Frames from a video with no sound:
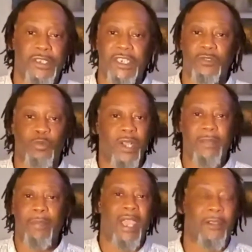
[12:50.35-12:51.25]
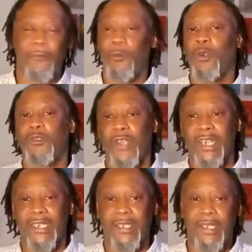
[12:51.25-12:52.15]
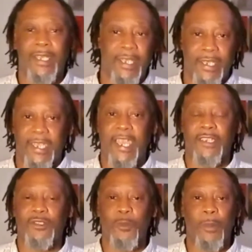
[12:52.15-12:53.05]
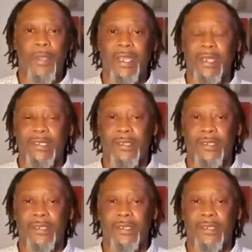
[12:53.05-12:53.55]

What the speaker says: She's running back and forth trying to catch Superman at